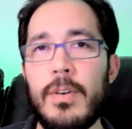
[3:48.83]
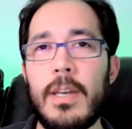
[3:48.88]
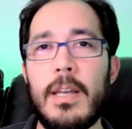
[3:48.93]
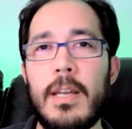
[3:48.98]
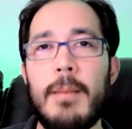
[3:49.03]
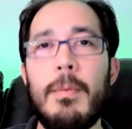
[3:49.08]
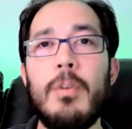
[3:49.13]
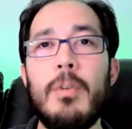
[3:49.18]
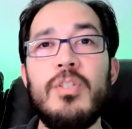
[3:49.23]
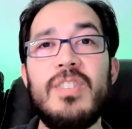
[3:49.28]
get
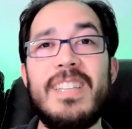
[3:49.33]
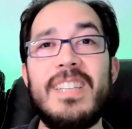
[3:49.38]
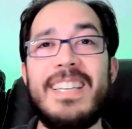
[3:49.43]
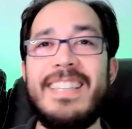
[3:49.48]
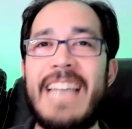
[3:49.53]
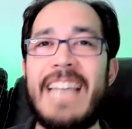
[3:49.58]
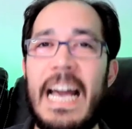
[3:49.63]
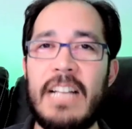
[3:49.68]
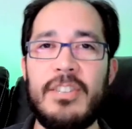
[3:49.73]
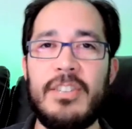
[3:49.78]
emotionally
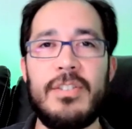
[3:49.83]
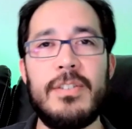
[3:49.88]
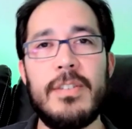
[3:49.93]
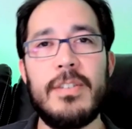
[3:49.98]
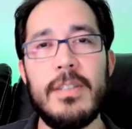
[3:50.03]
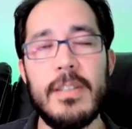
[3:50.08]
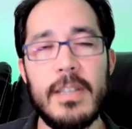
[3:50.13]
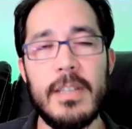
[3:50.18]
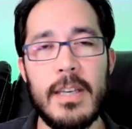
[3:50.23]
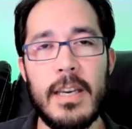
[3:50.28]
attached
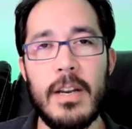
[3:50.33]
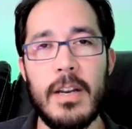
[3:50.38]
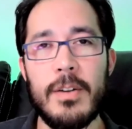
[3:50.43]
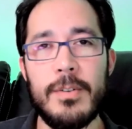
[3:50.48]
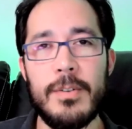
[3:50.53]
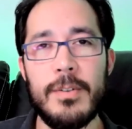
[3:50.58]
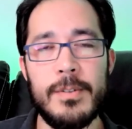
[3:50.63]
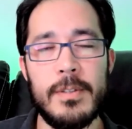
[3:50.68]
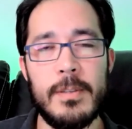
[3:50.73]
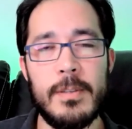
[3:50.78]
to the
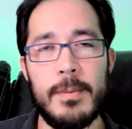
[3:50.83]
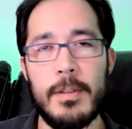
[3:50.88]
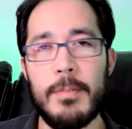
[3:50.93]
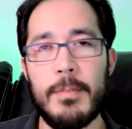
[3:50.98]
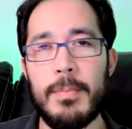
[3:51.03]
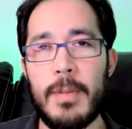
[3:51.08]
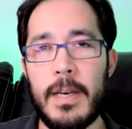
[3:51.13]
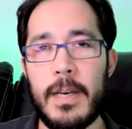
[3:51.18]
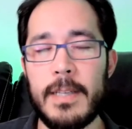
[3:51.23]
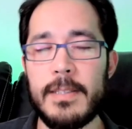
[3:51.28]
characters and some of their
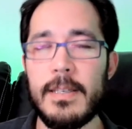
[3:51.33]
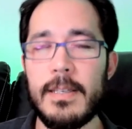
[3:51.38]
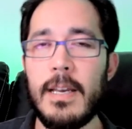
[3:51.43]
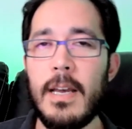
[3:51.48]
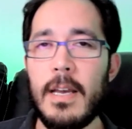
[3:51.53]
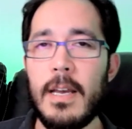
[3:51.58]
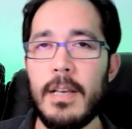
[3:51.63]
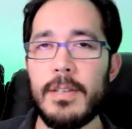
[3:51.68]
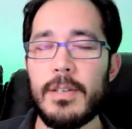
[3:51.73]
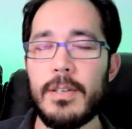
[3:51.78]
plights.
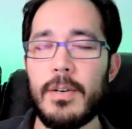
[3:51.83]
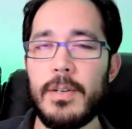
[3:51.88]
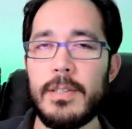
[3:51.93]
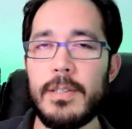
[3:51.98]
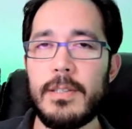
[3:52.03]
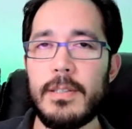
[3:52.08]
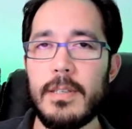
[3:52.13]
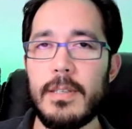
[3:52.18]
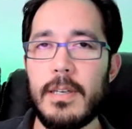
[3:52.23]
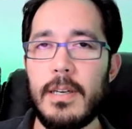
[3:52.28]
So
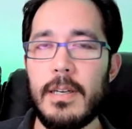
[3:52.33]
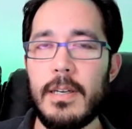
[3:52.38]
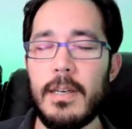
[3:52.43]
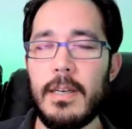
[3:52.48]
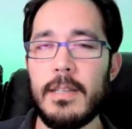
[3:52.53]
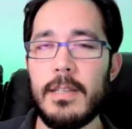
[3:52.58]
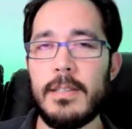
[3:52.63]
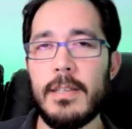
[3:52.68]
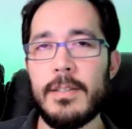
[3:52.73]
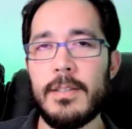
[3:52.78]
it's
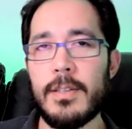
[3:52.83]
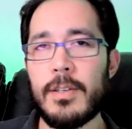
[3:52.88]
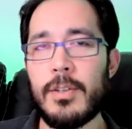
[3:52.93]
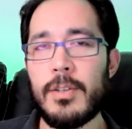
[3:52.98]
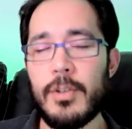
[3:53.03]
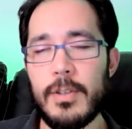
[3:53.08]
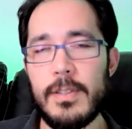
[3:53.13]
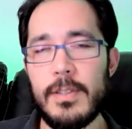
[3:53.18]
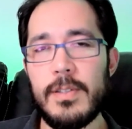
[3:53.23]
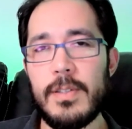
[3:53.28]
it's it's a
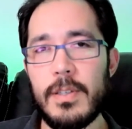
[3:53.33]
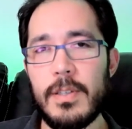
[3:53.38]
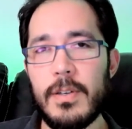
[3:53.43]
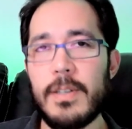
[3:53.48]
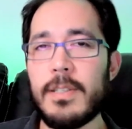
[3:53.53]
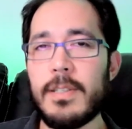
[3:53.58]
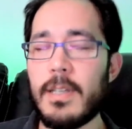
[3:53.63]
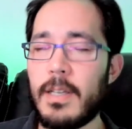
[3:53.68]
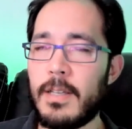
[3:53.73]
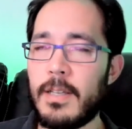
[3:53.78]
good
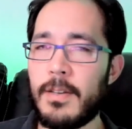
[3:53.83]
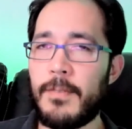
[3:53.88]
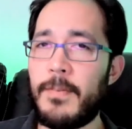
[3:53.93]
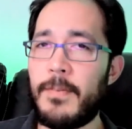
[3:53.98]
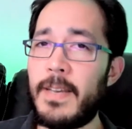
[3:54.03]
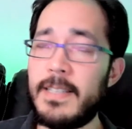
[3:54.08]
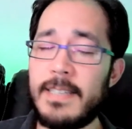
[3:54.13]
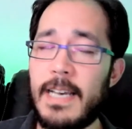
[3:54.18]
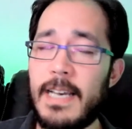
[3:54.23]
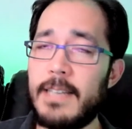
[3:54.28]
series and a
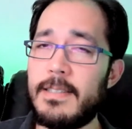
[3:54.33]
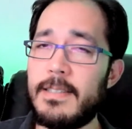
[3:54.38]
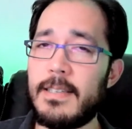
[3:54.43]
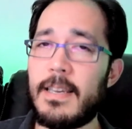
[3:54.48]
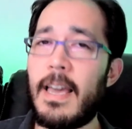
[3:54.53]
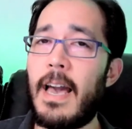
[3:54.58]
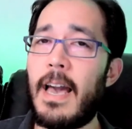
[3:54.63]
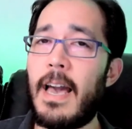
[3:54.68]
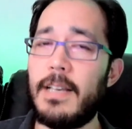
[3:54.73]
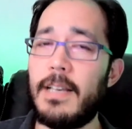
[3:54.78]
fantastic
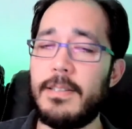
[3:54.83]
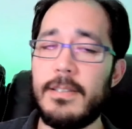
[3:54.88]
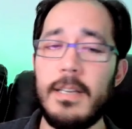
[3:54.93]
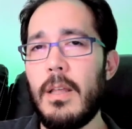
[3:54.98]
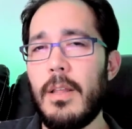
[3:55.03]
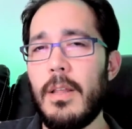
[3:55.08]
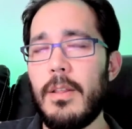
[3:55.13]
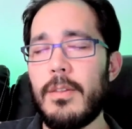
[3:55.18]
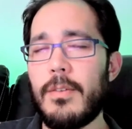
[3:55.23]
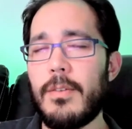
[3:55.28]
cast.
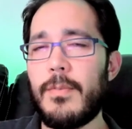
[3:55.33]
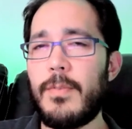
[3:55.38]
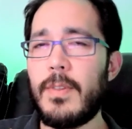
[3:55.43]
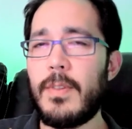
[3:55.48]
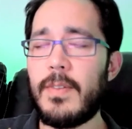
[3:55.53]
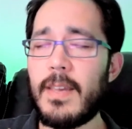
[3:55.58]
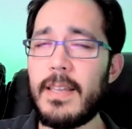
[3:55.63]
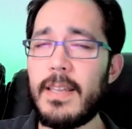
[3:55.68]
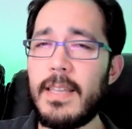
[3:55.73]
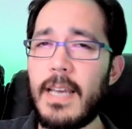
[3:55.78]
The, the
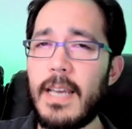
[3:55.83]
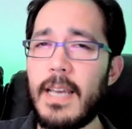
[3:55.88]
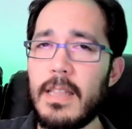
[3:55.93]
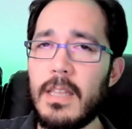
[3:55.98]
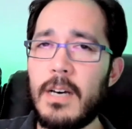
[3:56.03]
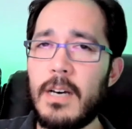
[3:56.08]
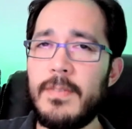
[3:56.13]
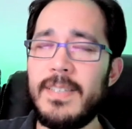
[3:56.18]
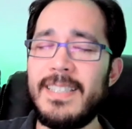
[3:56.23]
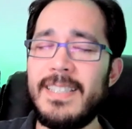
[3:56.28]
second thing I
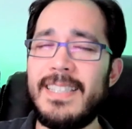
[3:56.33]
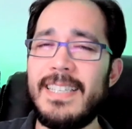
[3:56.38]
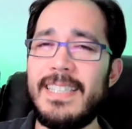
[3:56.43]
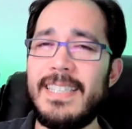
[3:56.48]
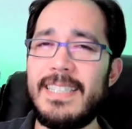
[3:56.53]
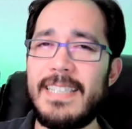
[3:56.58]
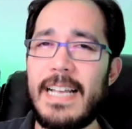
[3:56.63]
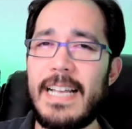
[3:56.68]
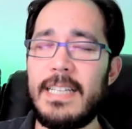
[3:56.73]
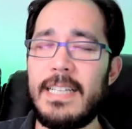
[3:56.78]
love is the
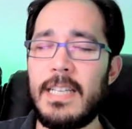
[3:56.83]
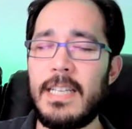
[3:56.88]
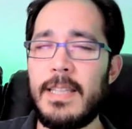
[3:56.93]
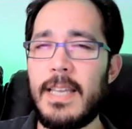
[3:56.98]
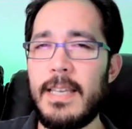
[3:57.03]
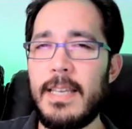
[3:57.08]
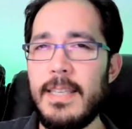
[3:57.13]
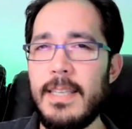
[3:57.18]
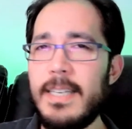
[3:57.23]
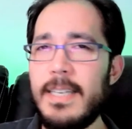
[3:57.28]
setting. I,
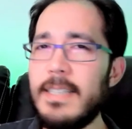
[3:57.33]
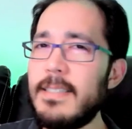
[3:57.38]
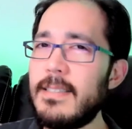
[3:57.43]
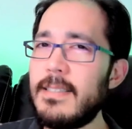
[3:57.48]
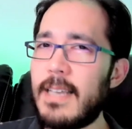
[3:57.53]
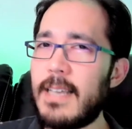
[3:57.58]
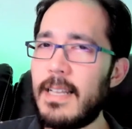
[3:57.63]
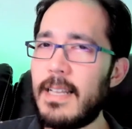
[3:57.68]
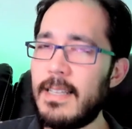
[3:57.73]
I, think it's set